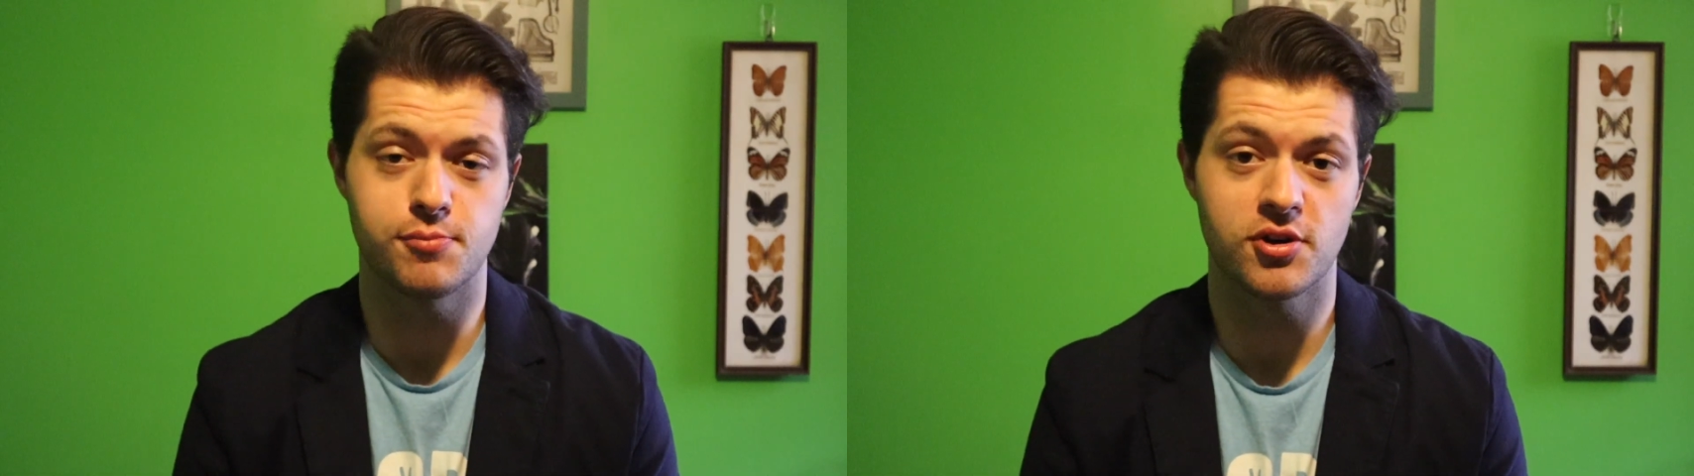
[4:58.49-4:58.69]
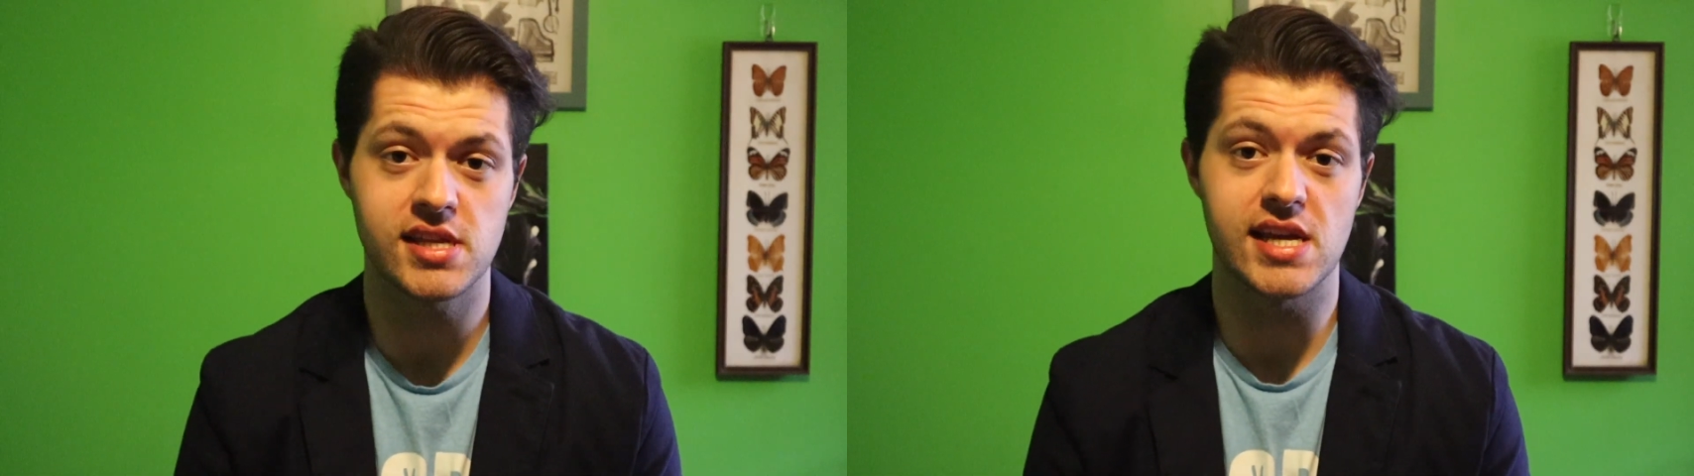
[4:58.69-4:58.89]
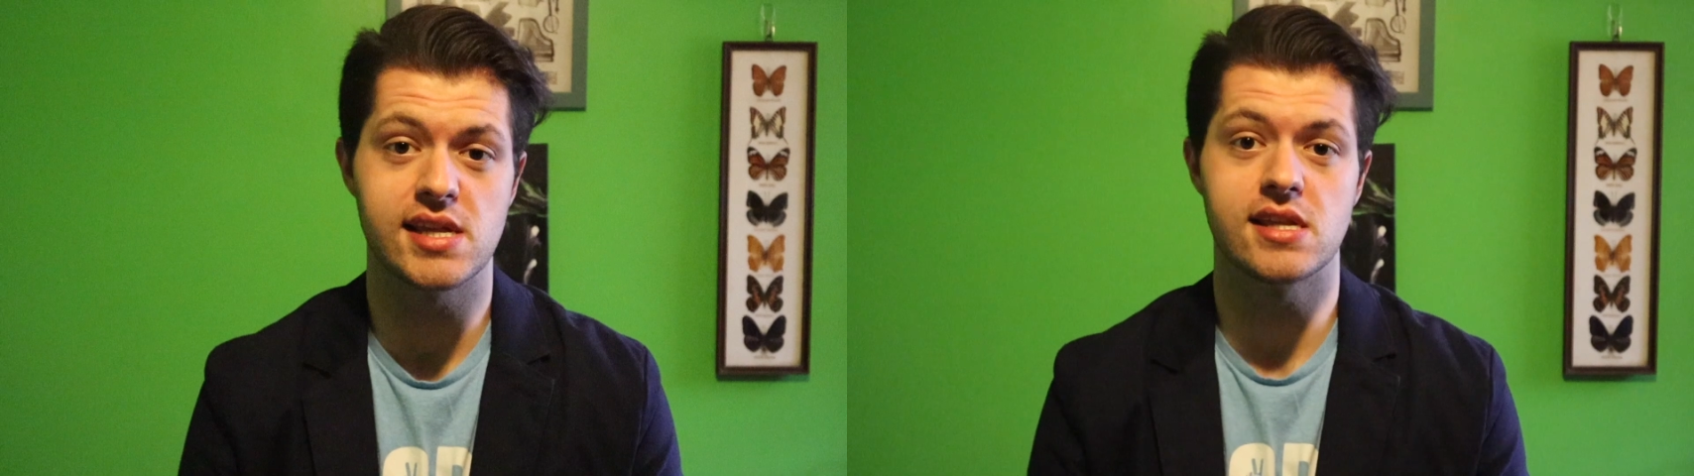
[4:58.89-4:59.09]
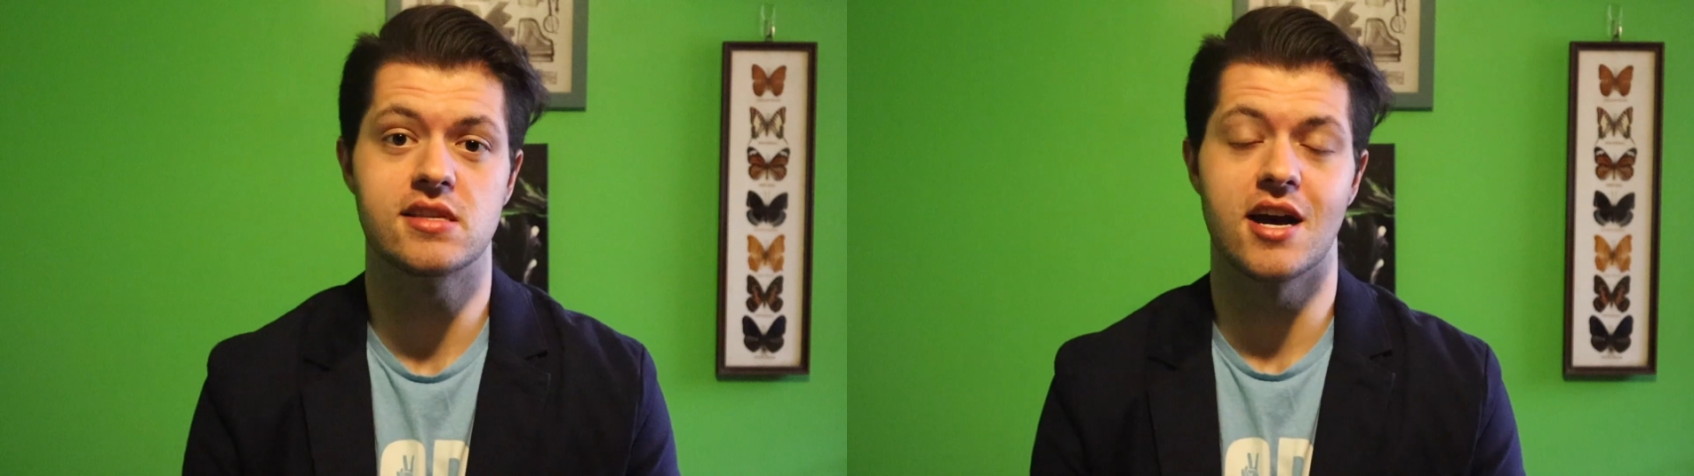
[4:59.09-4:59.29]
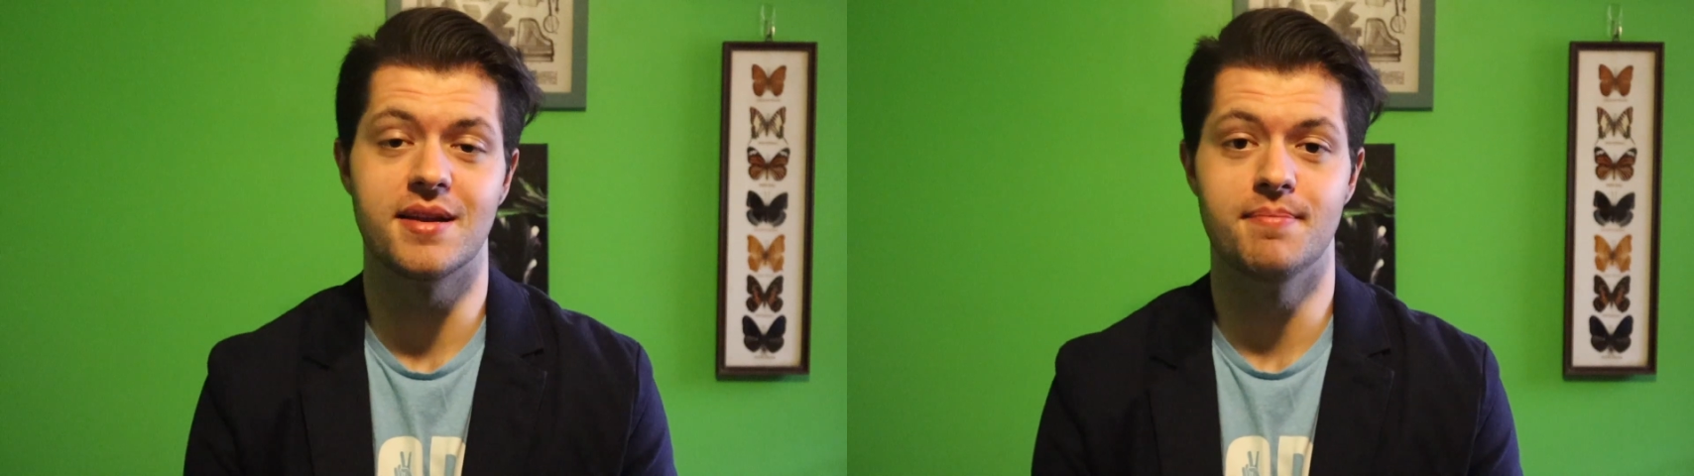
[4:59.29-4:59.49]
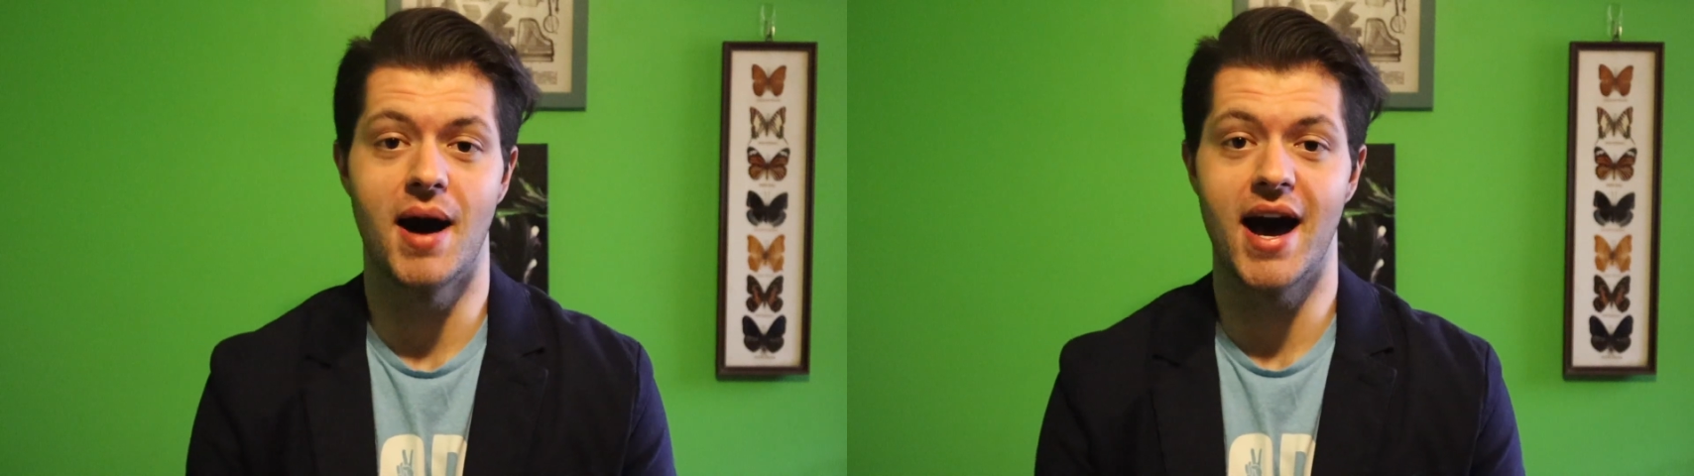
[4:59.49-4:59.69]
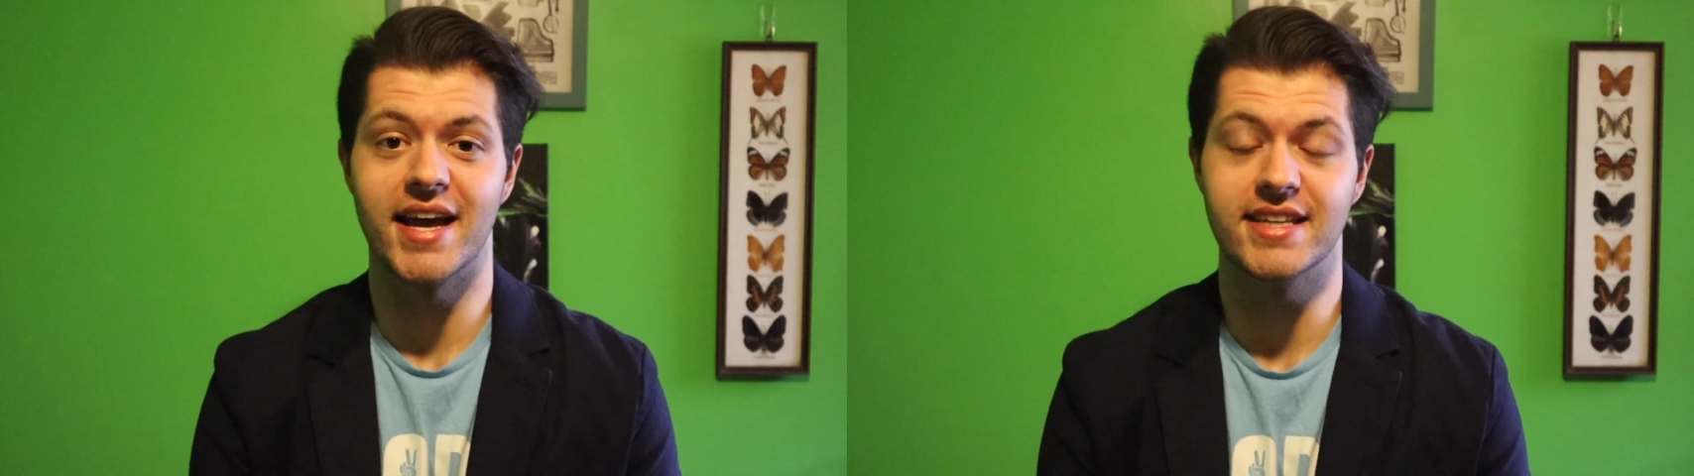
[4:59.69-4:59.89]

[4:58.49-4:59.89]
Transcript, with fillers: books is done by